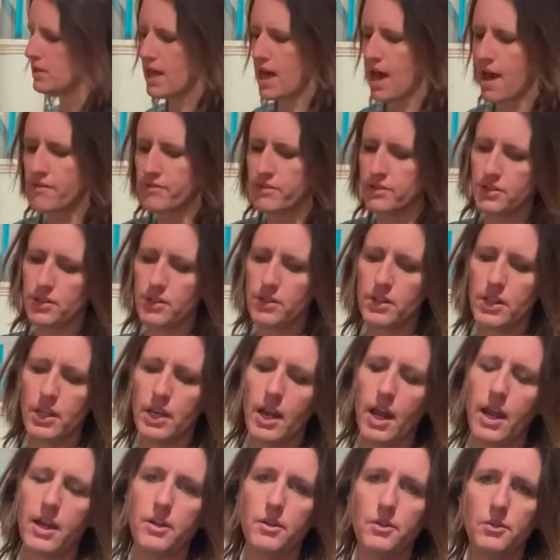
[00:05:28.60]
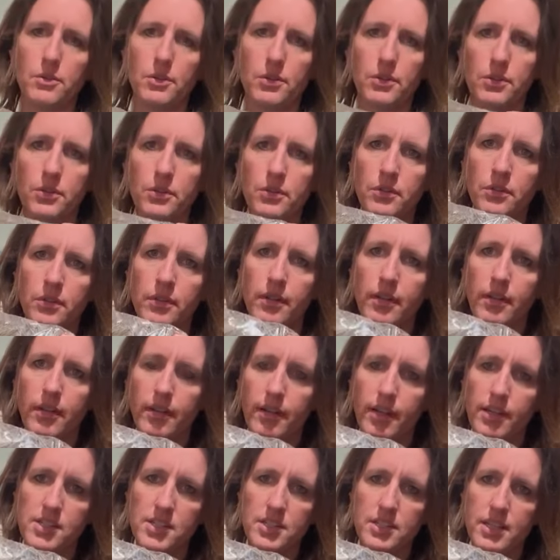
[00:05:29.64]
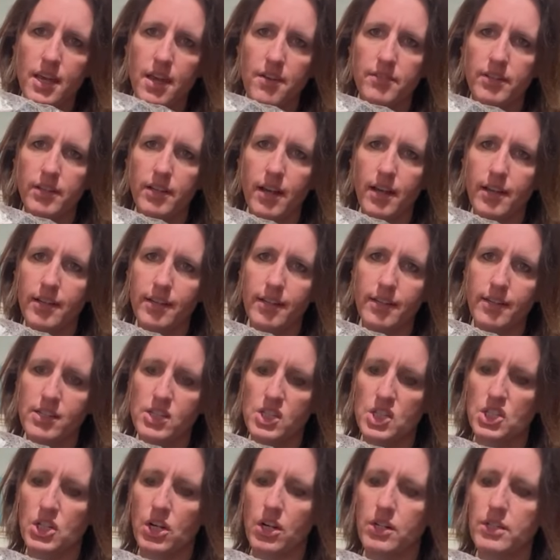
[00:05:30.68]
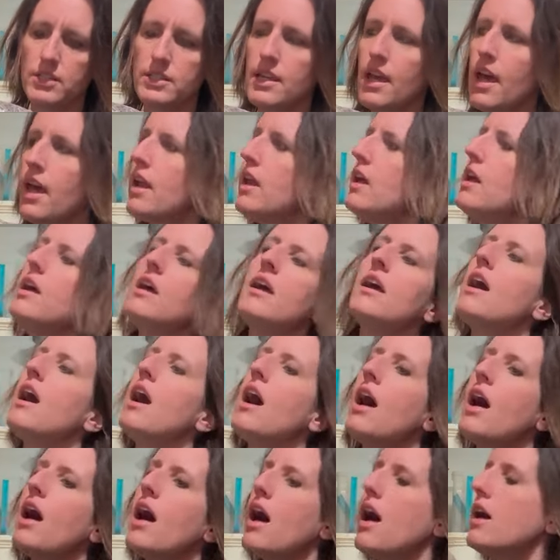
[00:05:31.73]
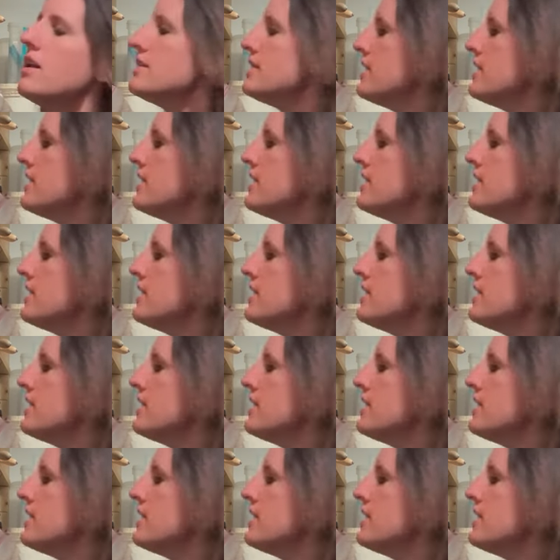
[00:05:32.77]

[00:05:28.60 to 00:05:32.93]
lavender that I grew. I just haven't gotten it in jars yet. I'll